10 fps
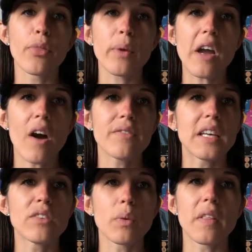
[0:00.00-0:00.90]
three off
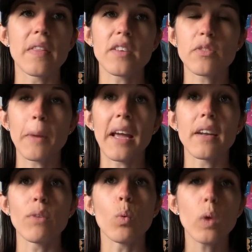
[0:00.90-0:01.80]
days within the
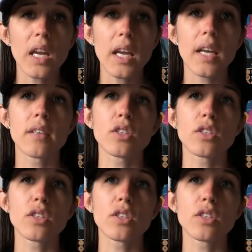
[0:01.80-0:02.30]
span of a week,